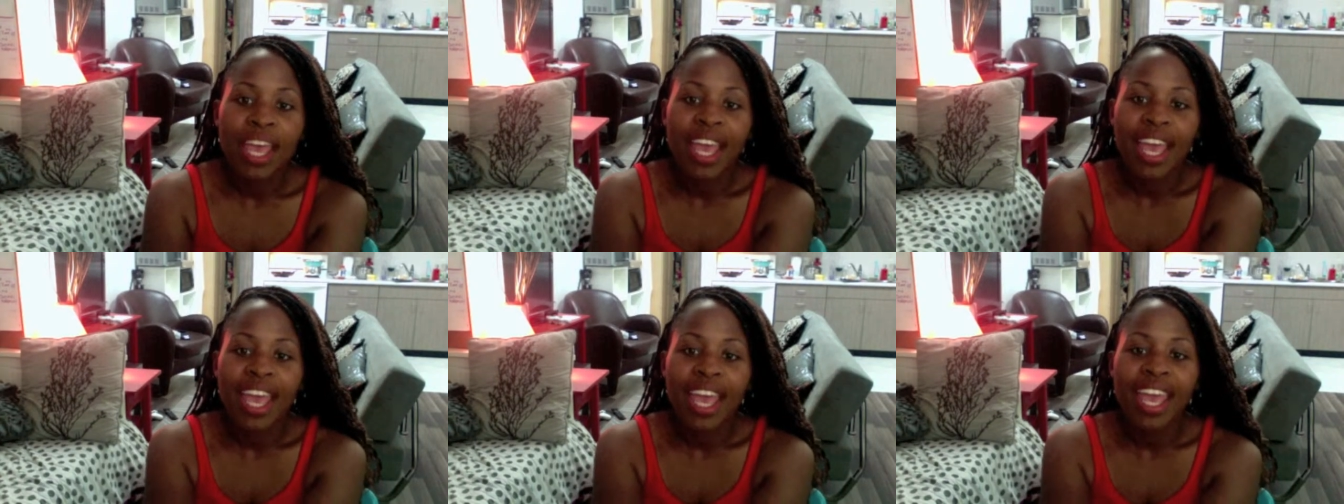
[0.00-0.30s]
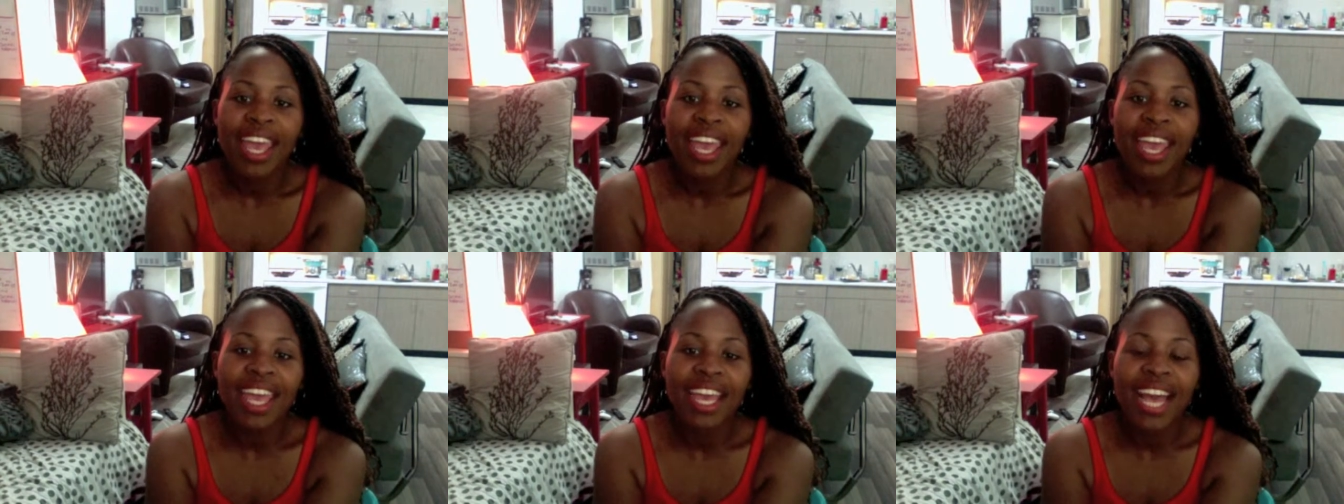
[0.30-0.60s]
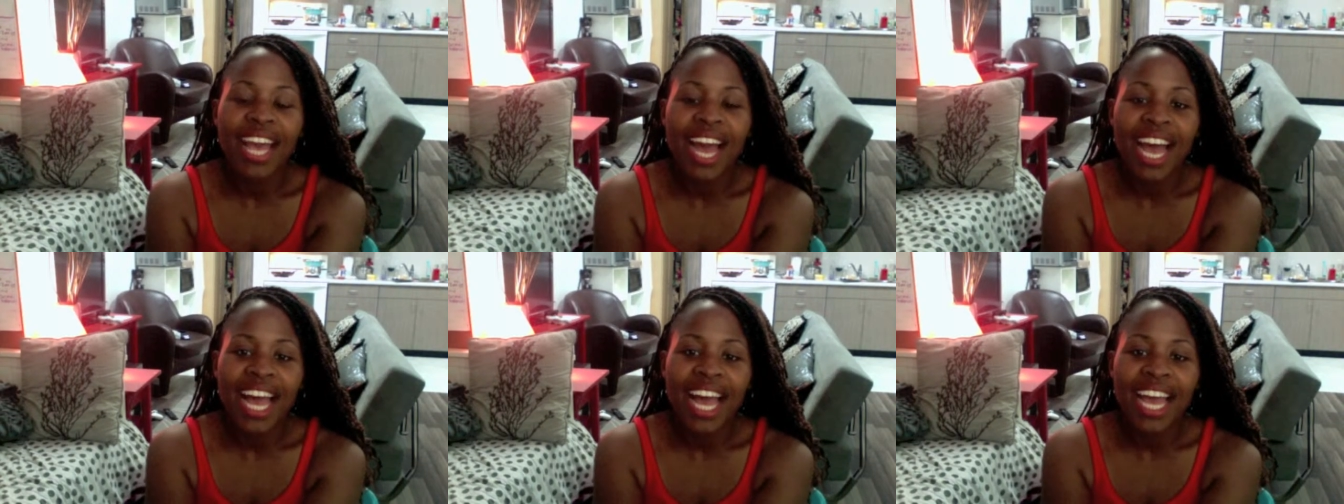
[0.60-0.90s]
Hey
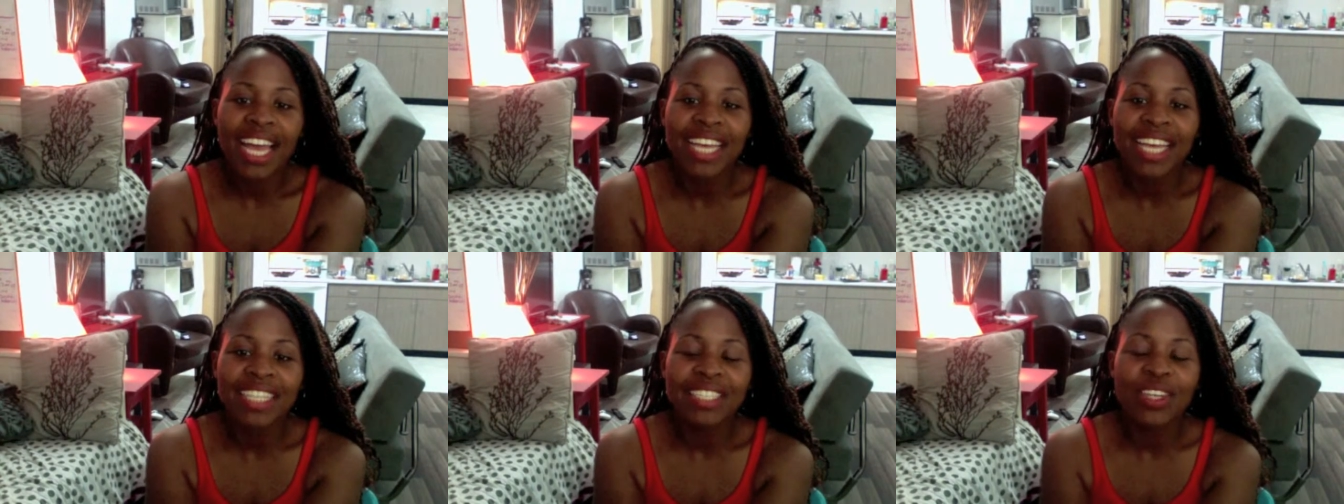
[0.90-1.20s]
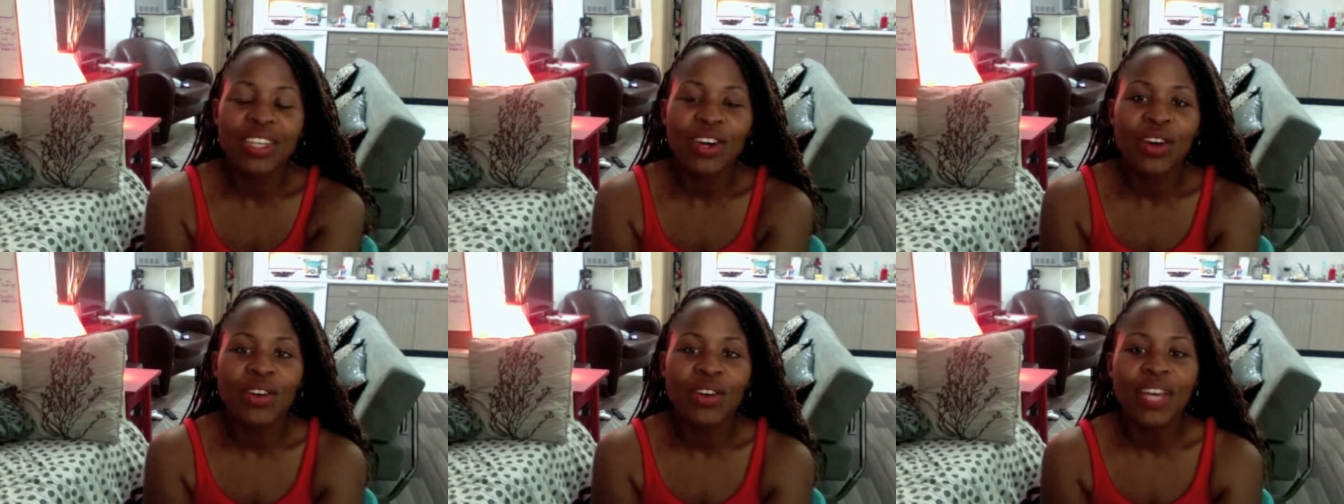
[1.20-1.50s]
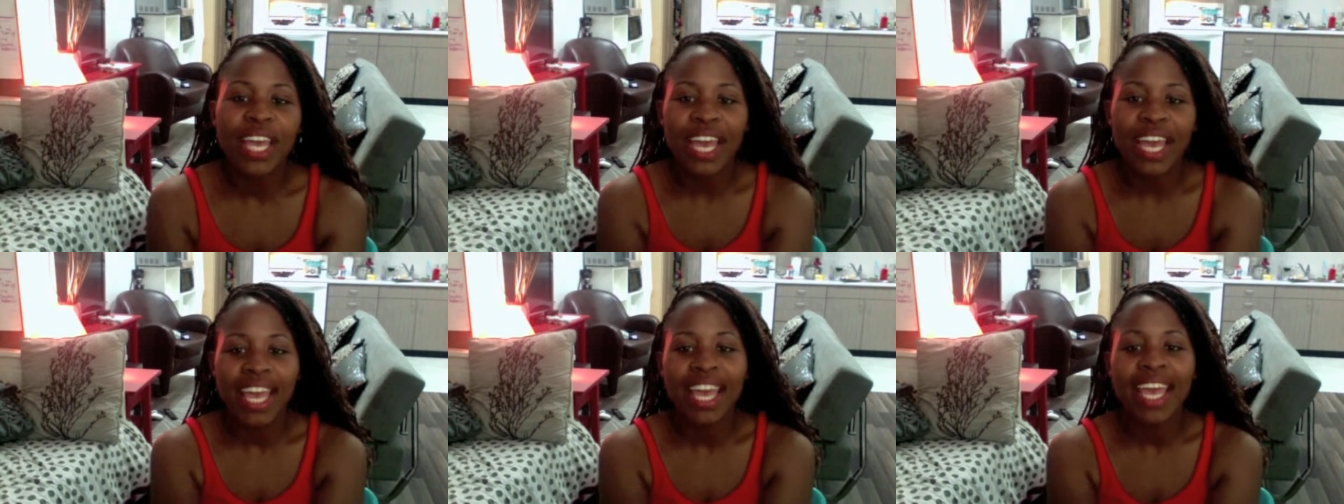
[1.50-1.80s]
guys,
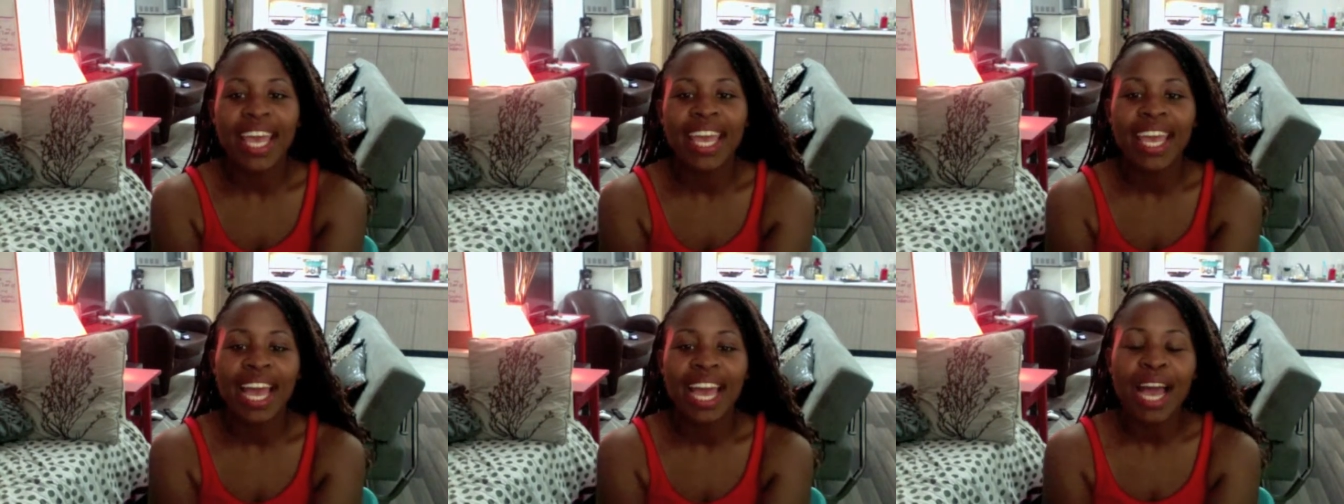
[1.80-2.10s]
okay,